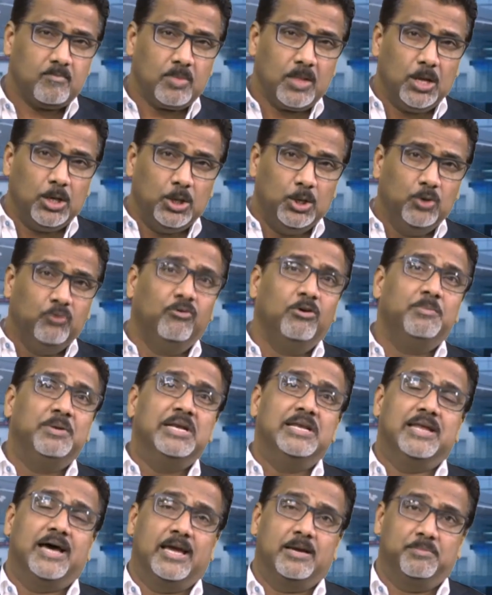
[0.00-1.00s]
you will be
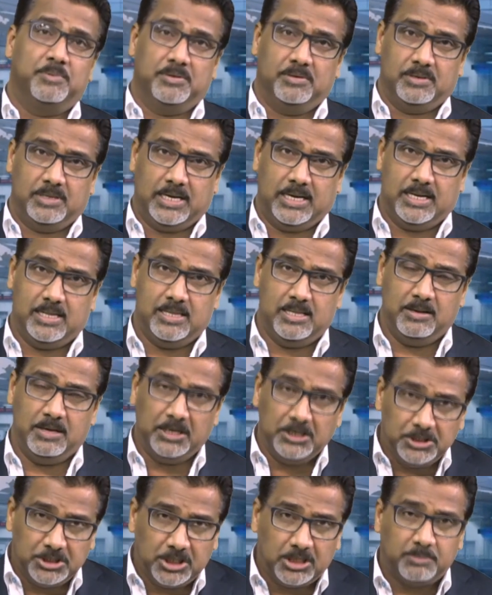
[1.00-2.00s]
liable, and the
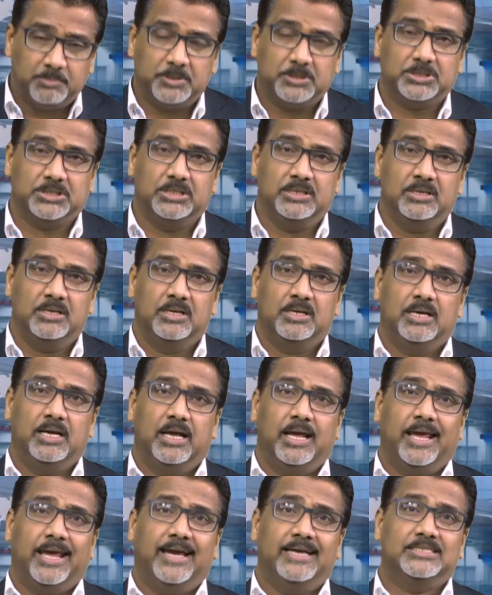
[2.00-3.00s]
injured person
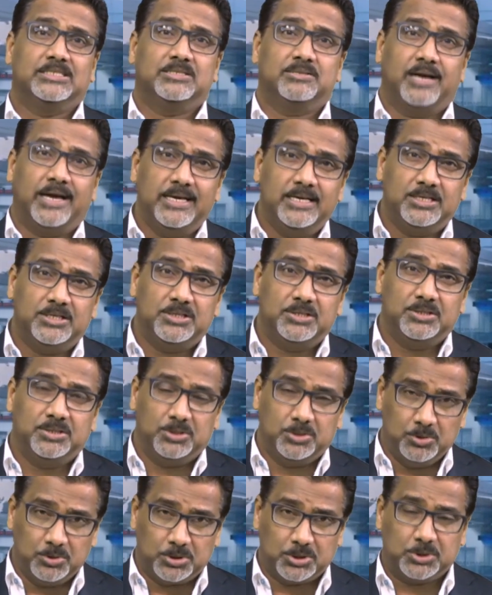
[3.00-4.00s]
has a right
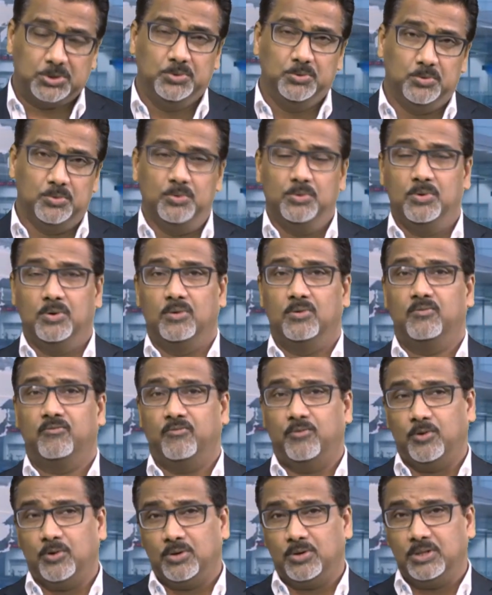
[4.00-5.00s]
to sue
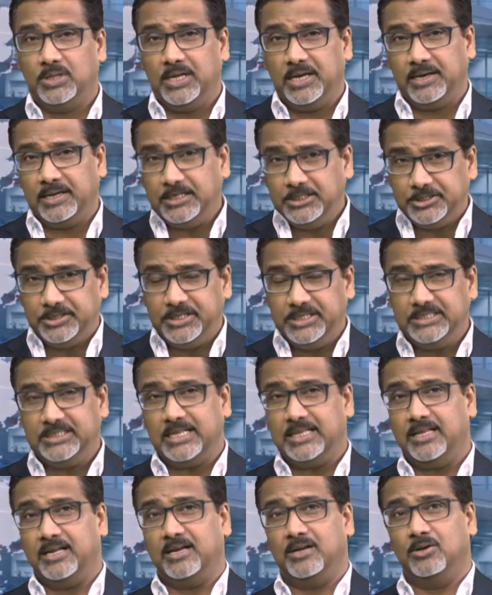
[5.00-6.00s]
for their injuries
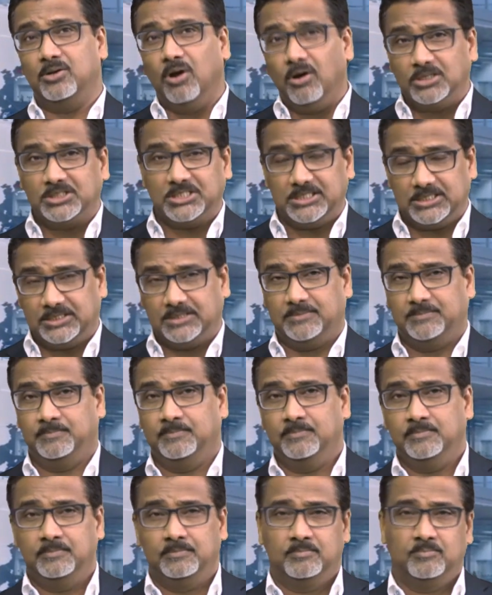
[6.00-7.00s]
and their losses.
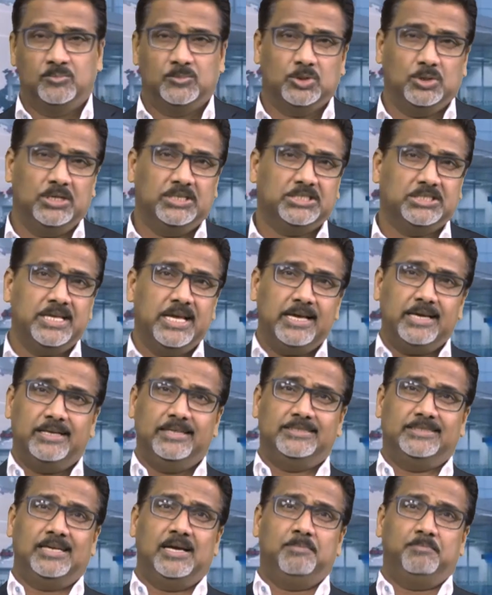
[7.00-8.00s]
So let's take an
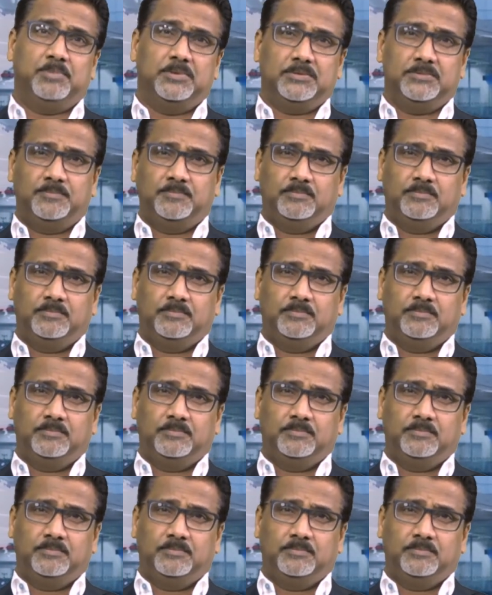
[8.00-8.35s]
example.